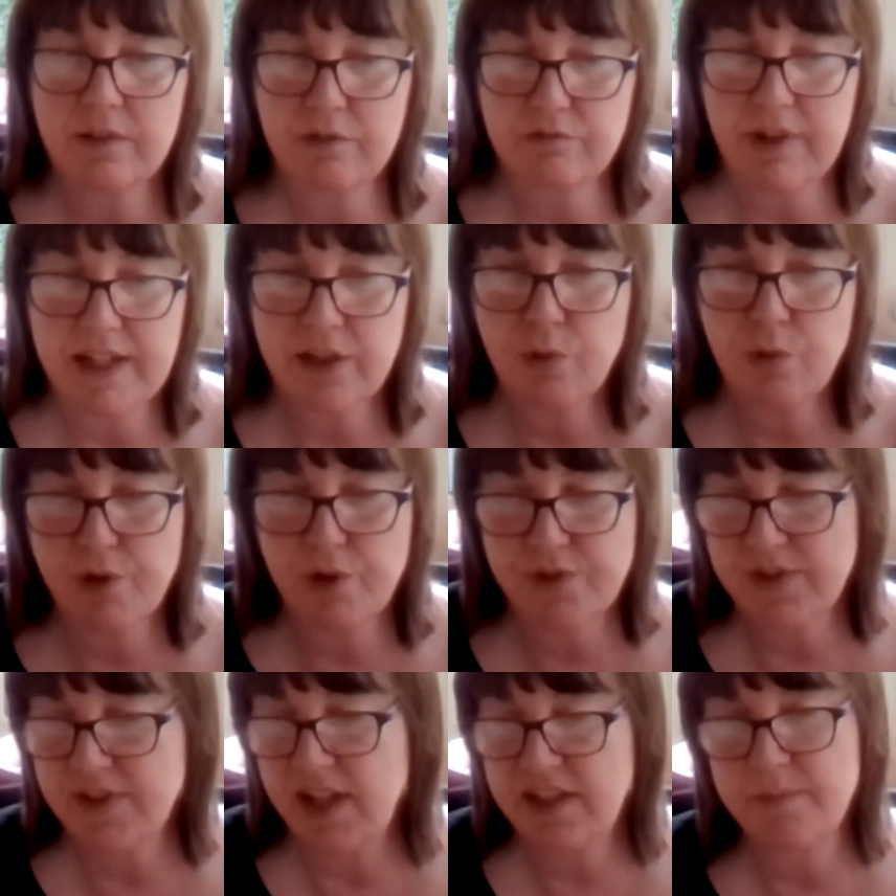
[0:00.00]
Radical
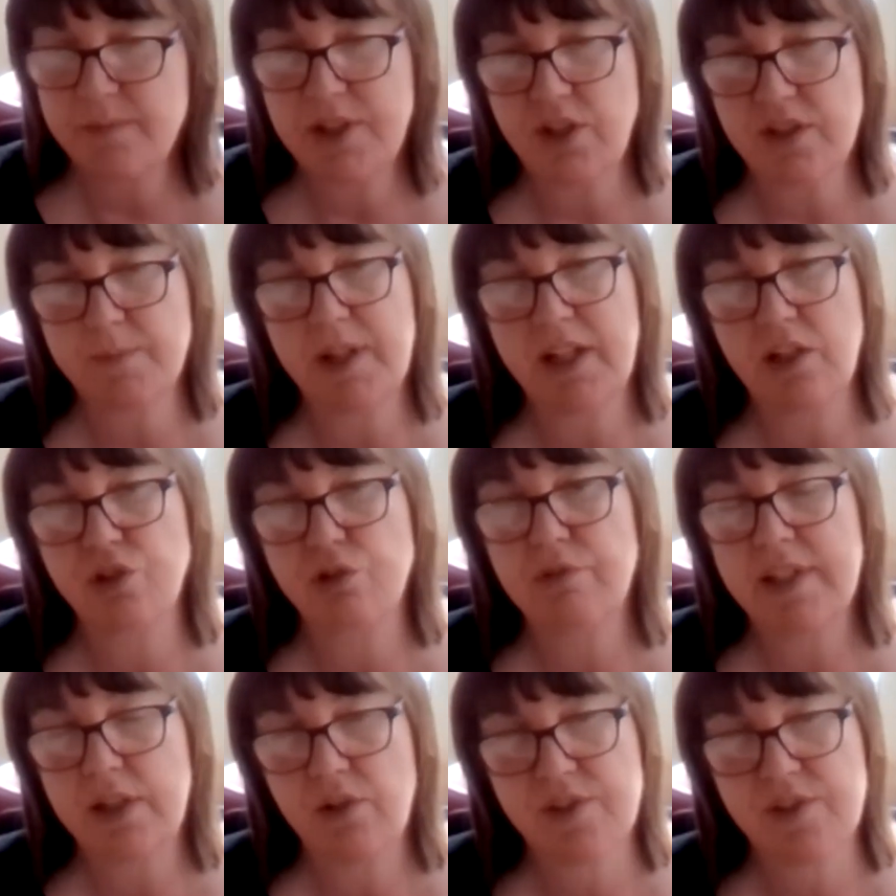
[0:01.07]
prostatectomy, just because you're
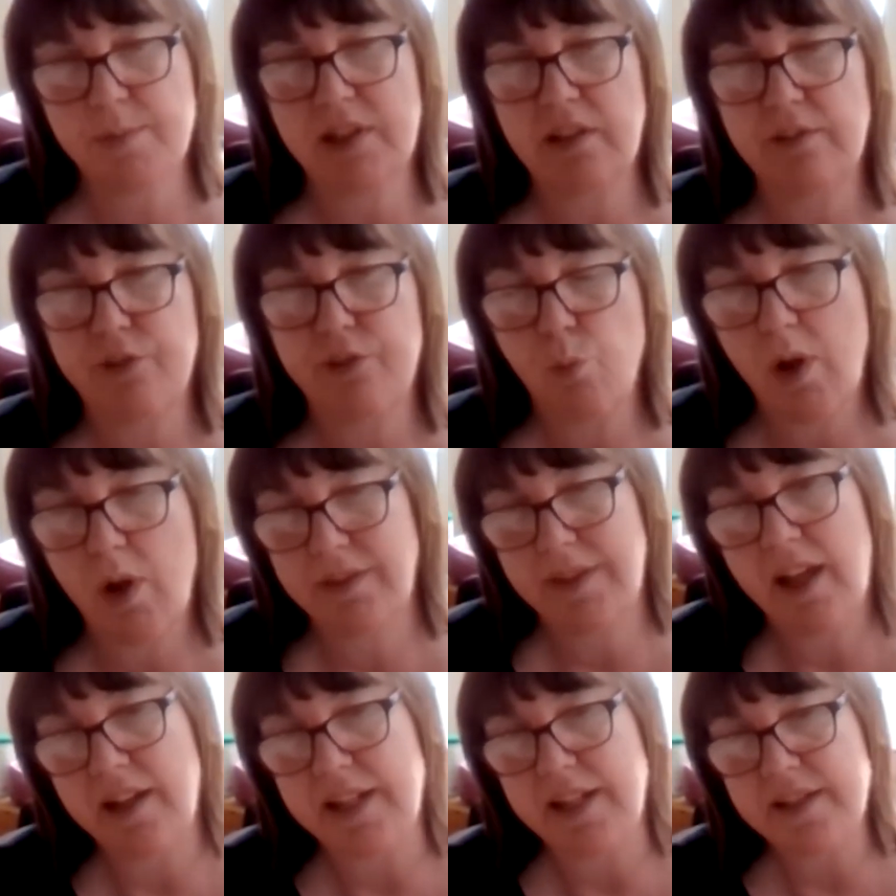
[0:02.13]
in hospital for one
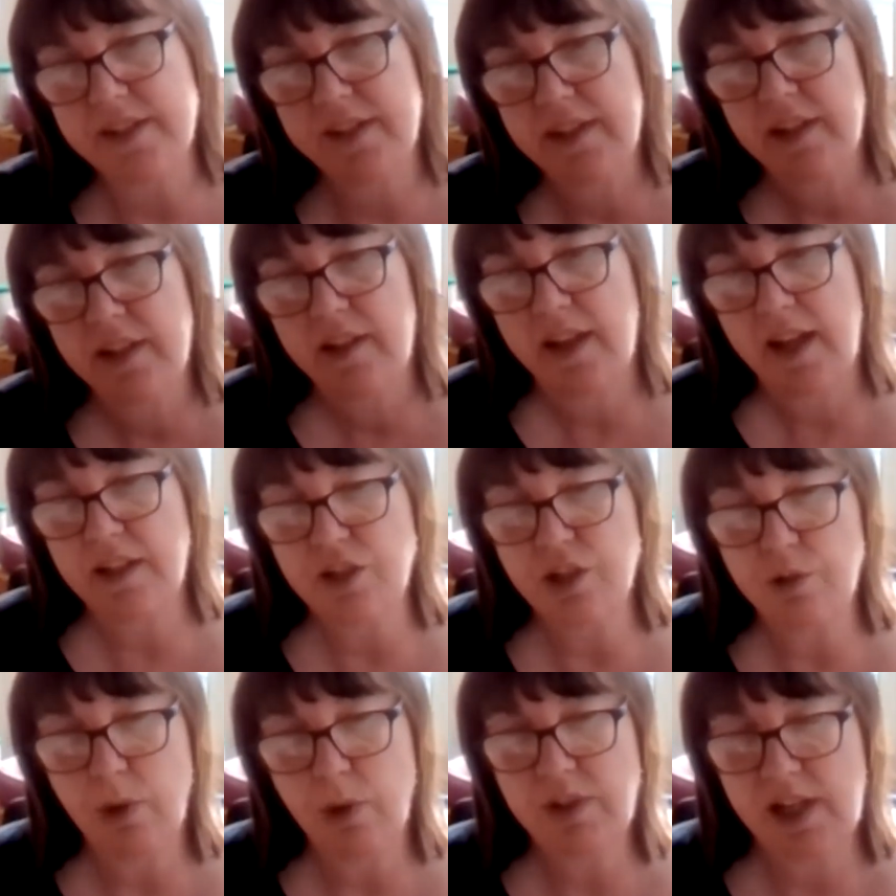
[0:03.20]
night and
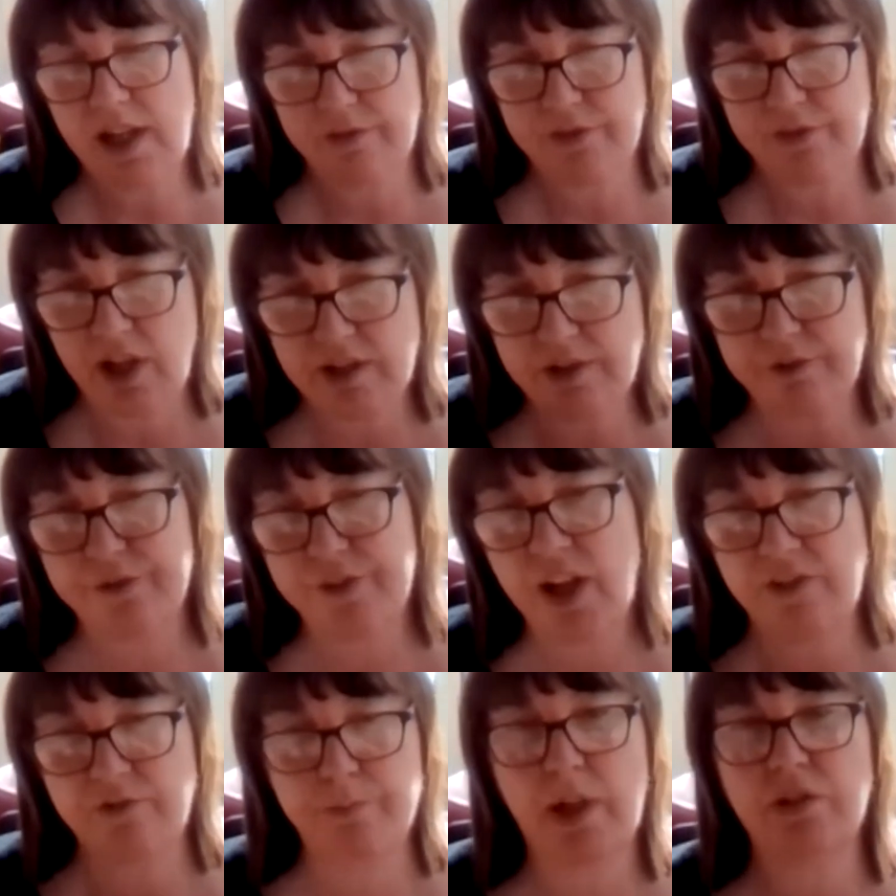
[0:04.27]
you only have kind of
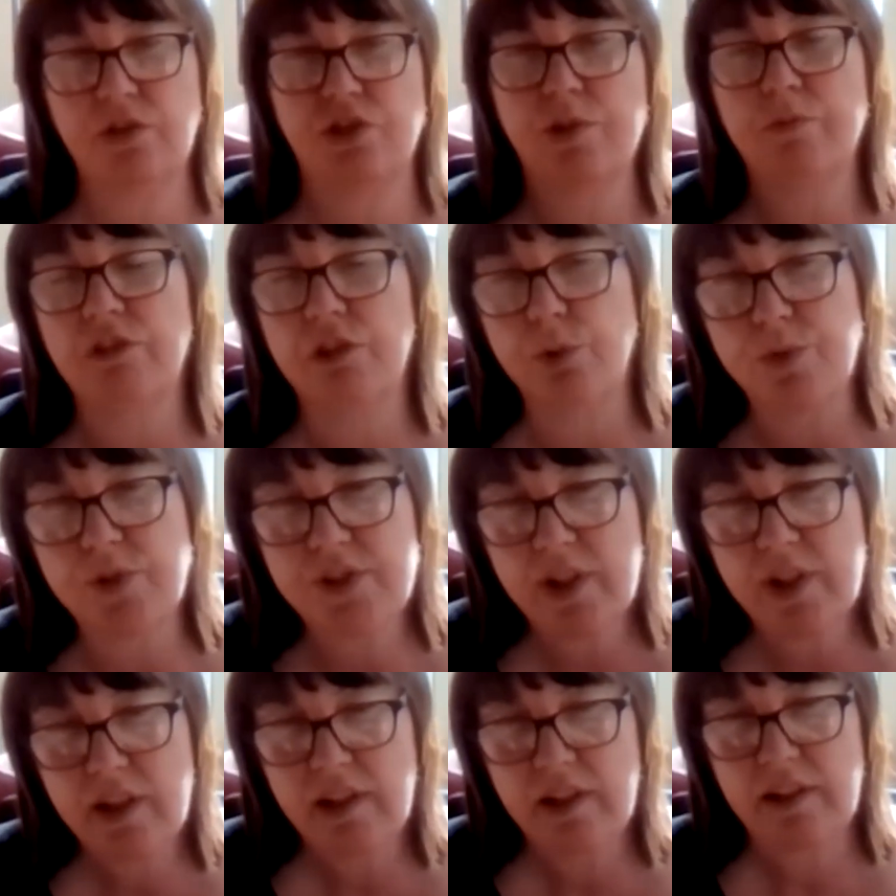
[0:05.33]
5 puncture wounds,
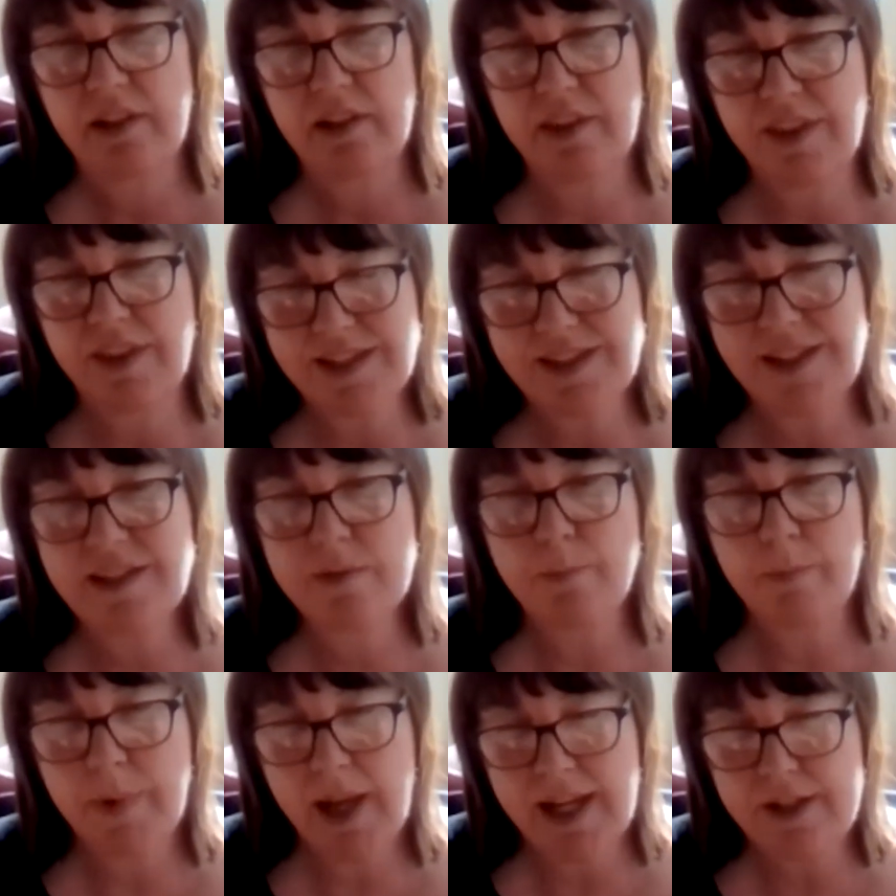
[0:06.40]
this is
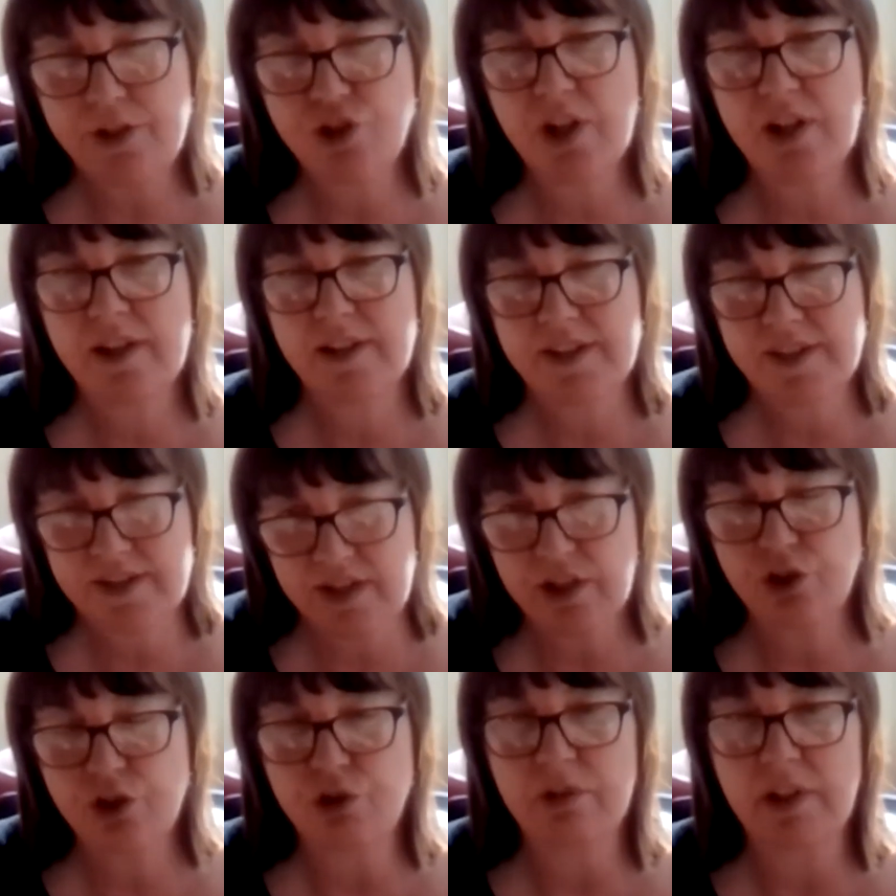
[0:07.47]
major
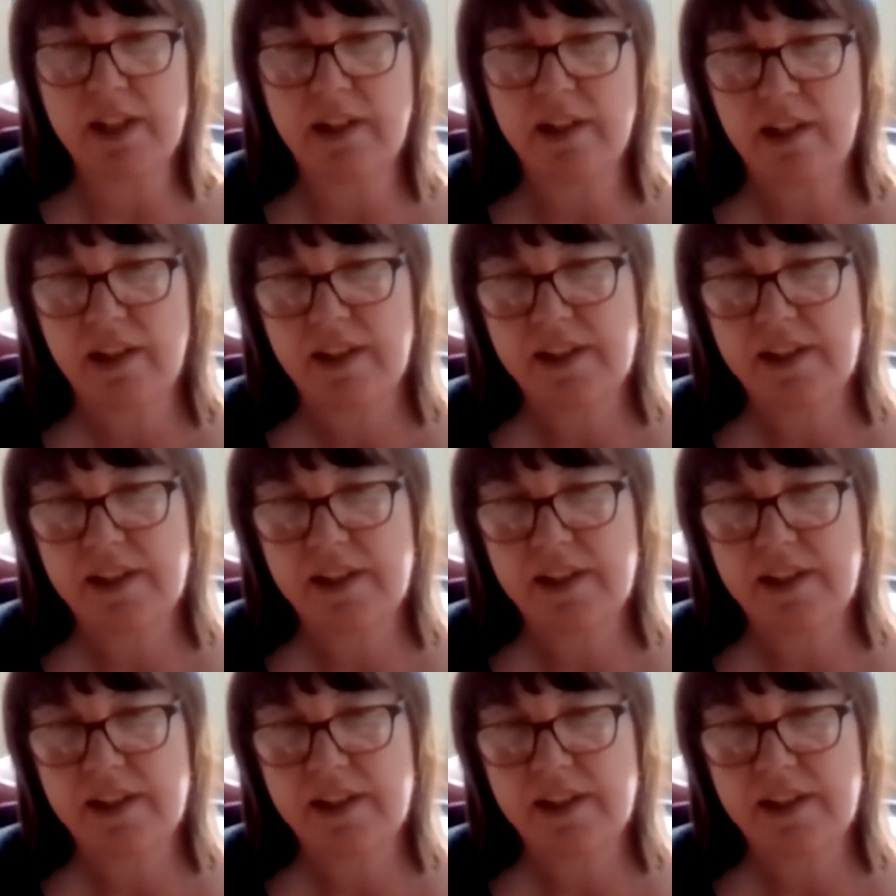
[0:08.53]
surgery.